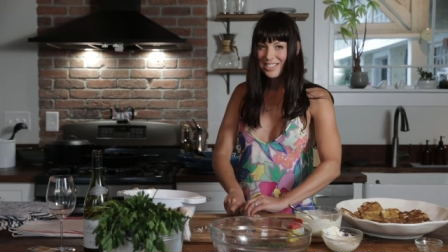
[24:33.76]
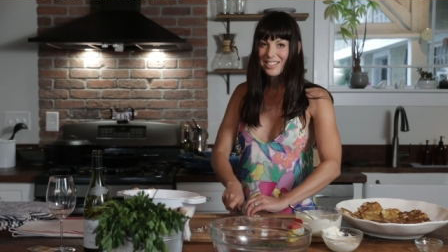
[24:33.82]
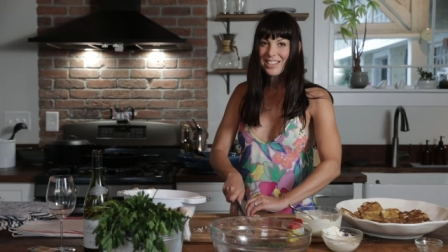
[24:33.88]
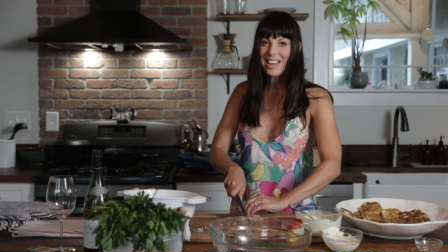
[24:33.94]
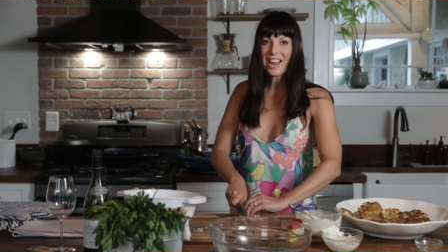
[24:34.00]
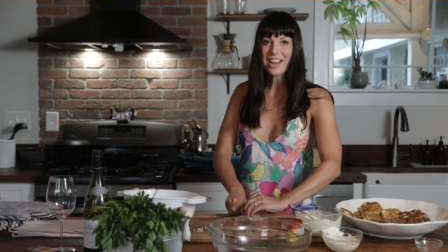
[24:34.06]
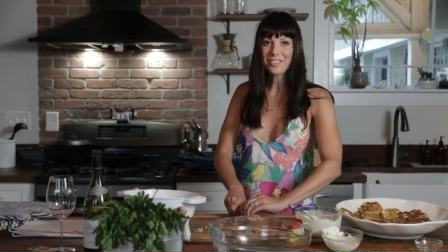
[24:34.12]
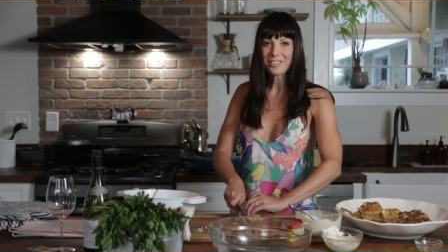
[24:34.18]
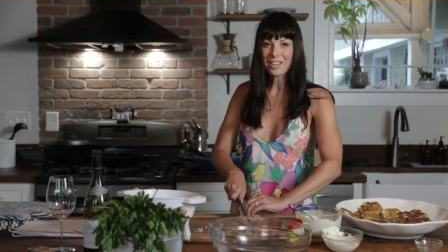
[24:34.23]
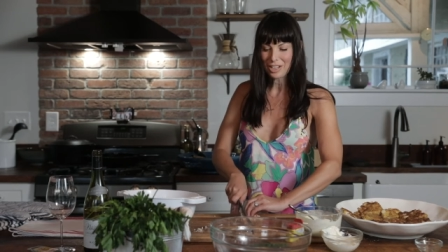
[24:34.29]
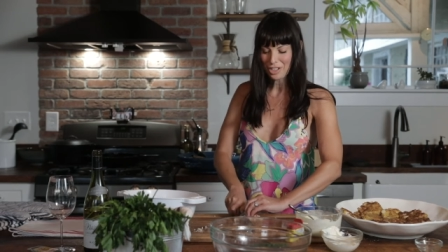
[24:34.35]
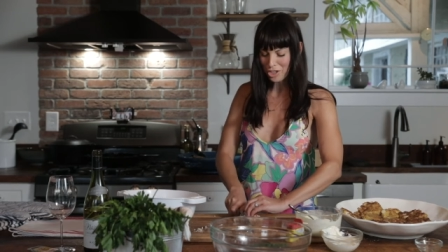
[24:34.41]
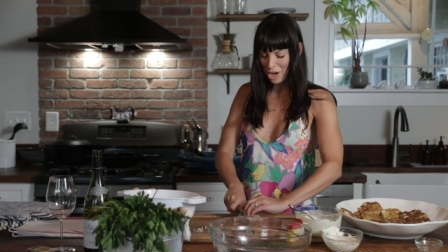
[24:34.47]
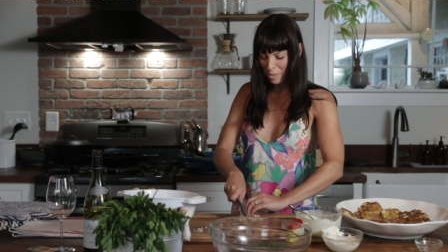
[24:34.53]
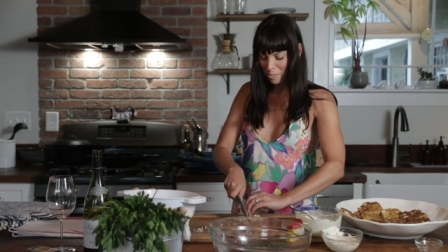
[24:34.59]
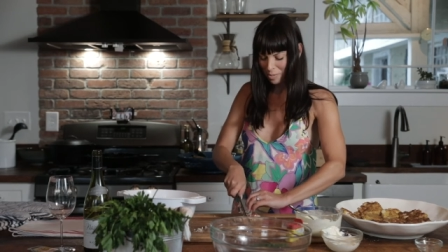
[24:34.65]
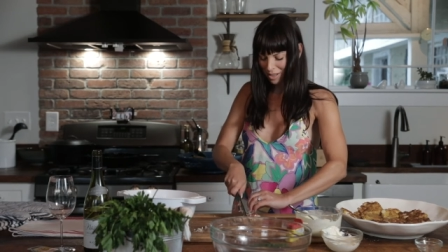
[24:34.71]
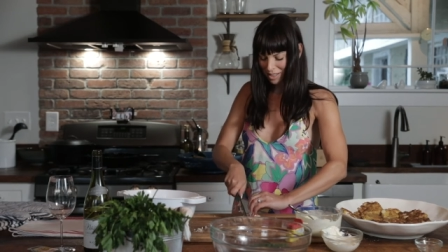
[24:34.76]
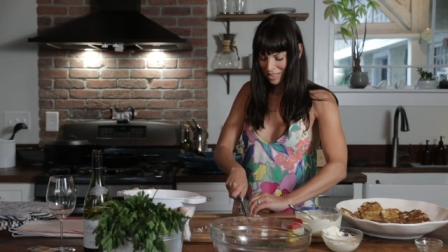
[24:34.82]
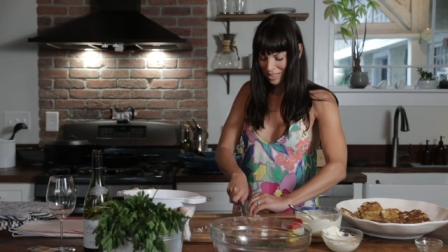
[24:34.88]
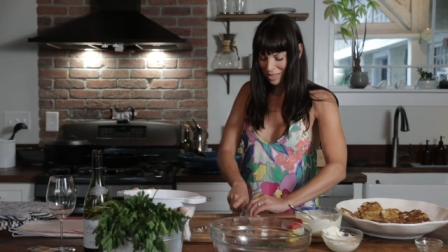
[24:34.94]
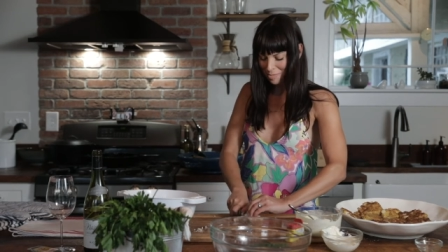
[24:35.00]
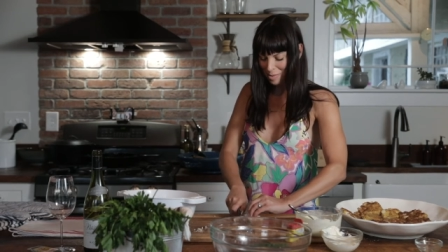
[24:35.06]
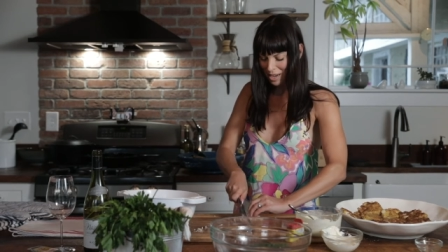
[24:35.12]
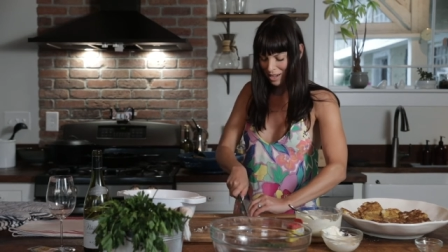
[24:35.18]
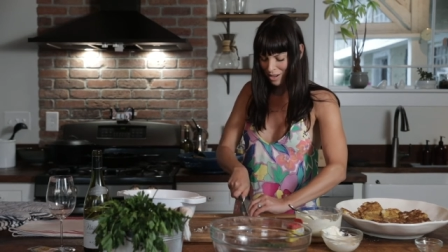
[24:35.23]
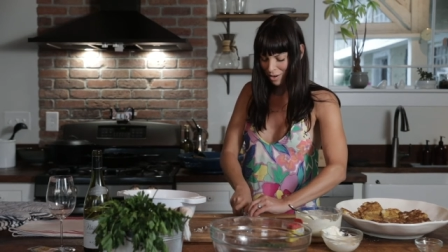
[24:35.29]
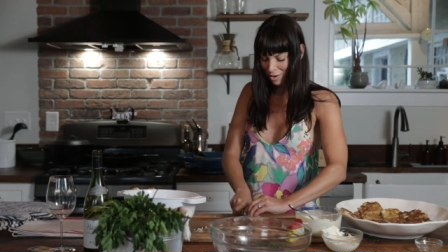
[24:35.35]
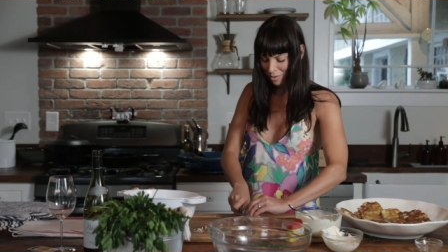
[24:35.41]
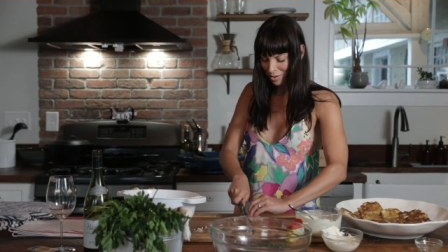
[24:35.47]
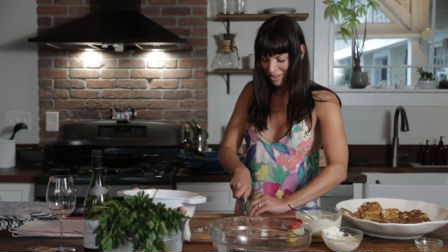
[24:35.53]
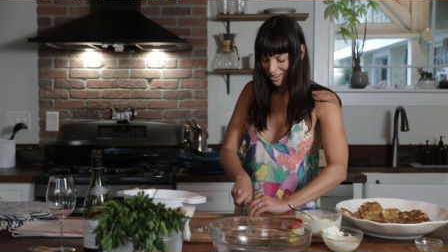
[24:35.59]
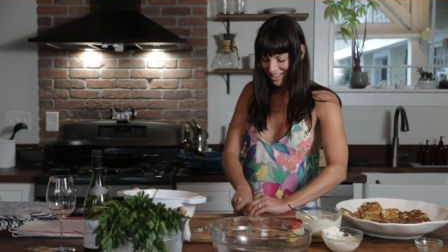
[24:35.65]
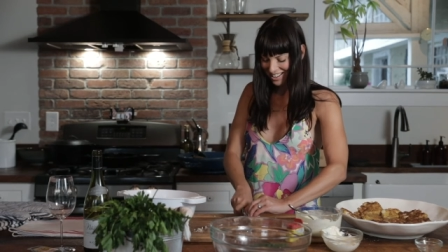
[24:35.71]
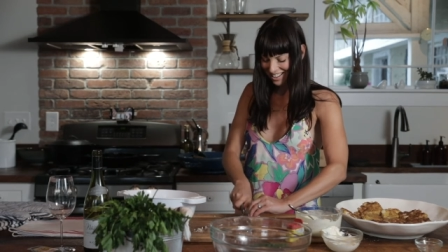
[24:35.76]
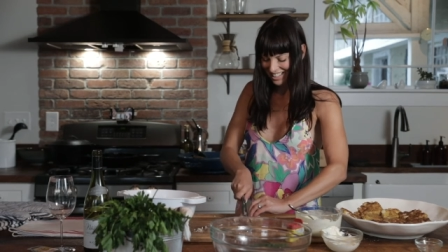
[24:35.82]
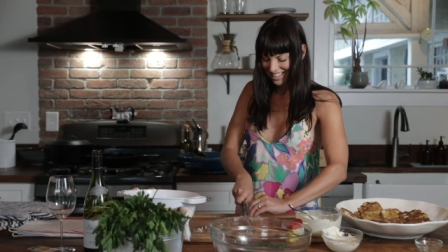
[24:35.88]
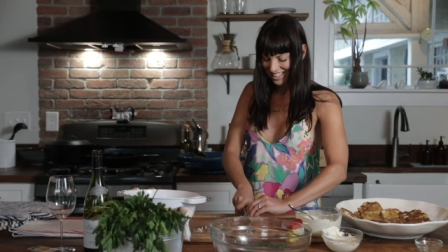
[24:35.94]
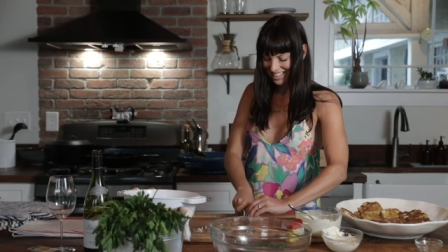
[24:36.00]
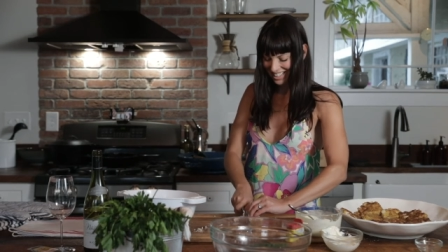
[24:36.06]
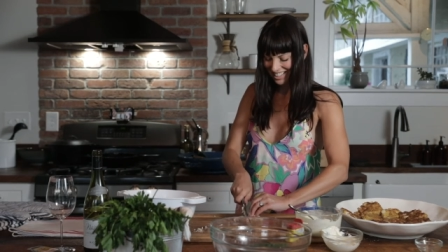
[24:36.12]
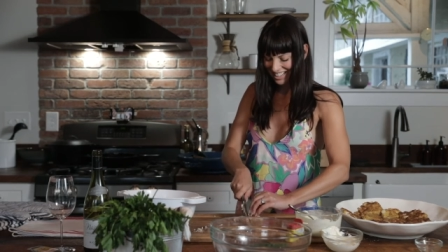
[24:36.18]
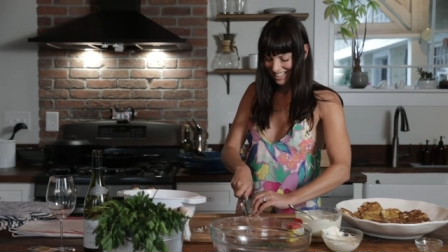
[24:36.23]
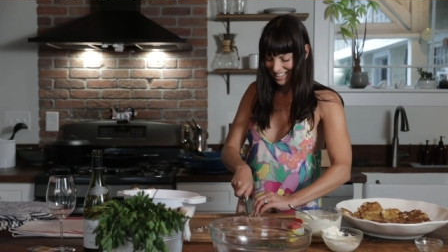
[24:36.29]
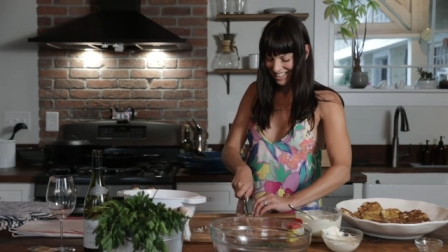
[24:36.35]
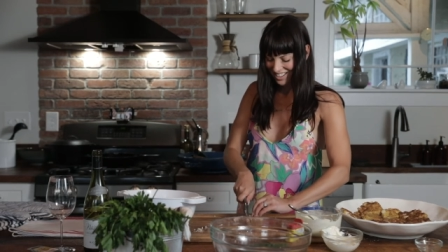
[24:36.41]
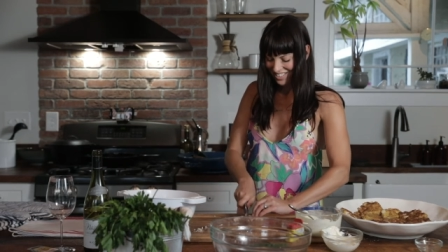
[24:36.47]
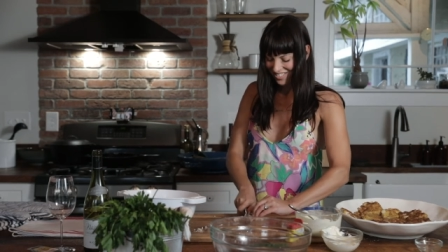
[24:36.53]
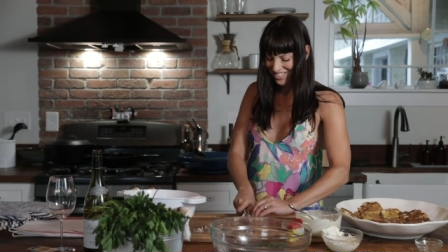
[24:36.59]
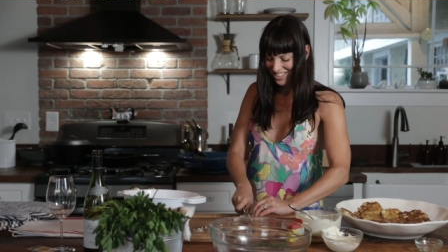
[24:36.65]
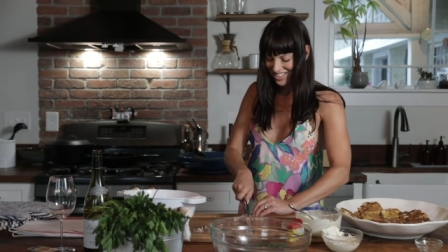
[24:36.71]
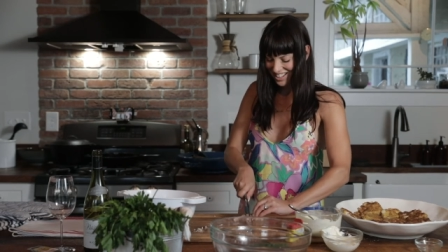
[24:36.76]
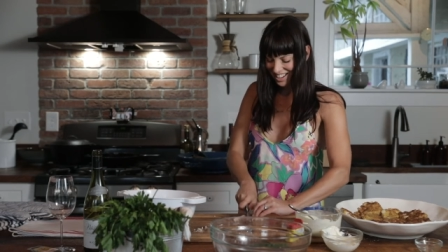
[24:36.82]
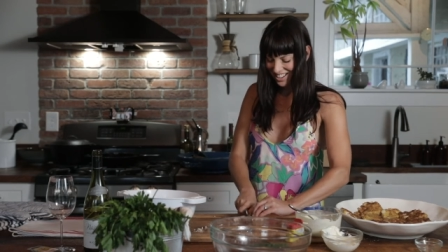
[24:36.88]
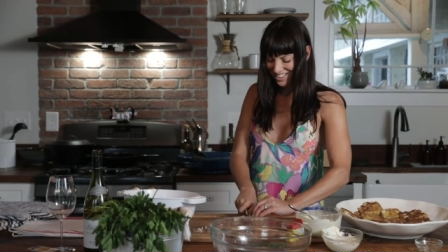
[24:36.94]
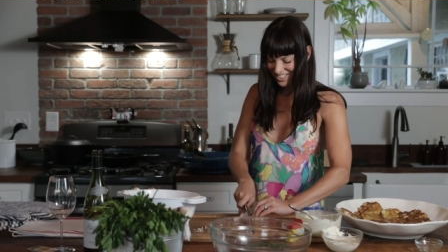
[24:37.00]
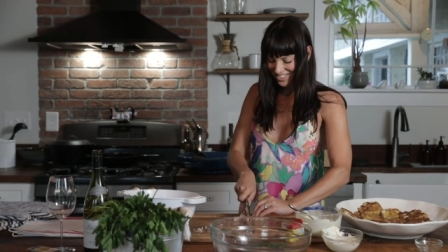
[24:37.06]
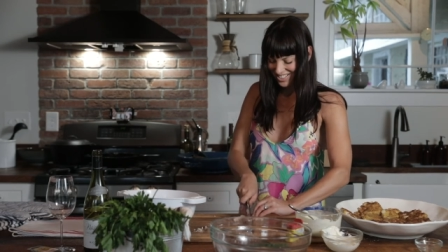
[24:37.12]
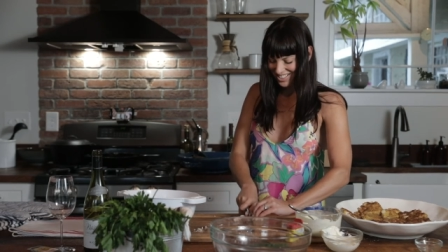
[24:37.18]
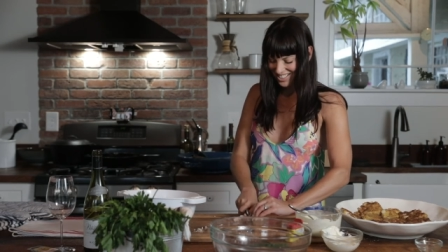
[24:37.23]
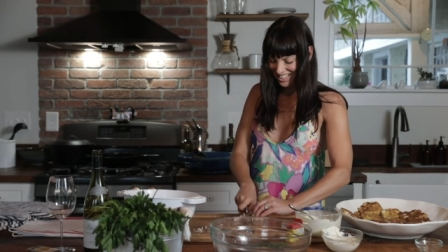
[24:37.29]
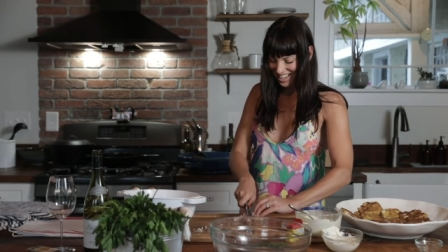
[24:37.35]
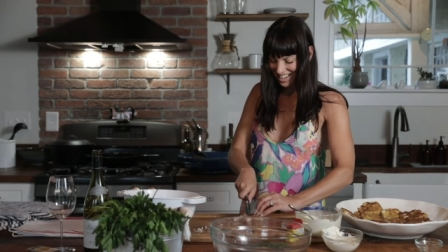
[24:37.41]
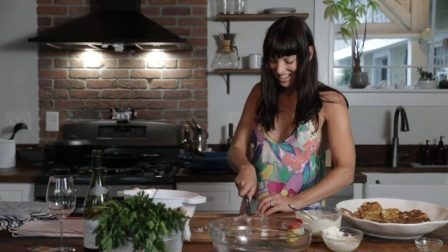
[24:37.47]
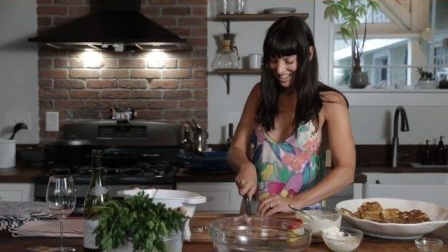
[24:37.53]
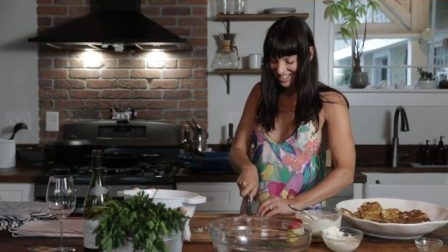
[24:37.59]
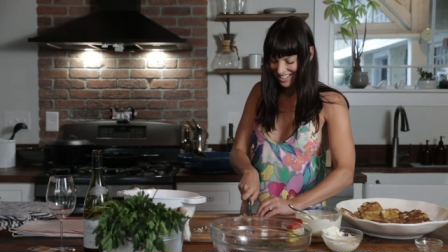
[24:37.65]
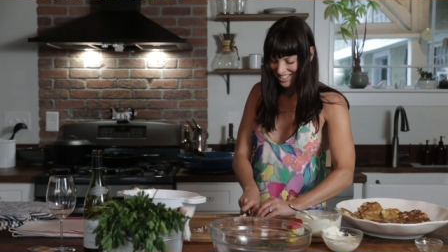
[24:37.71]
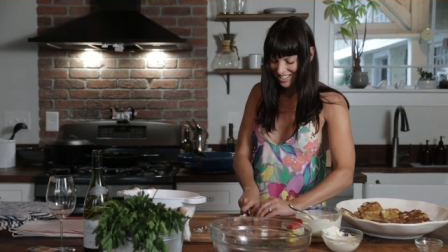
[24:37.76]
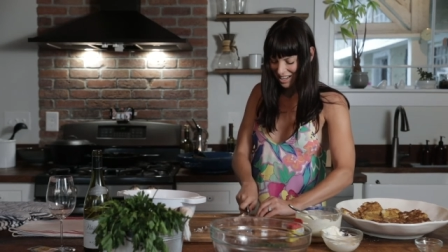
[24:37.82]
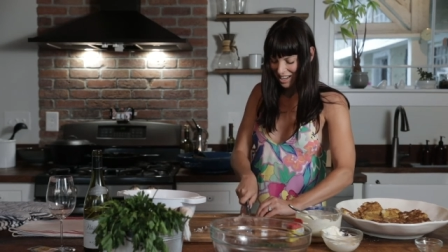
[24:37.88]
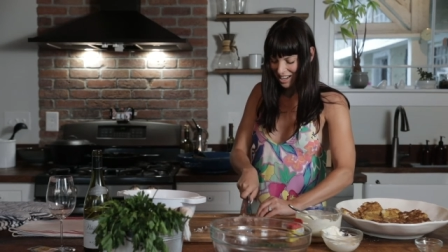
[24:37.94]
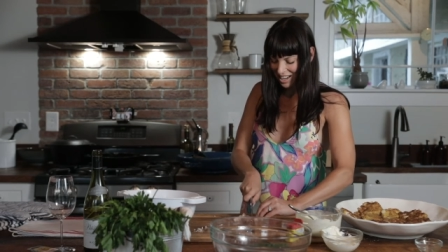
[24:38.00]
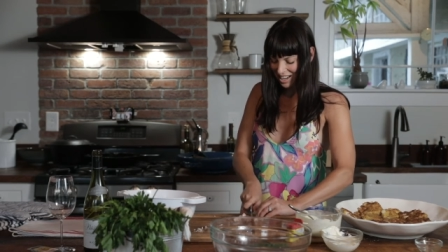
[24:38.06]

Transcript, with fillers: it's kind of like chopping a tomato, which I understand.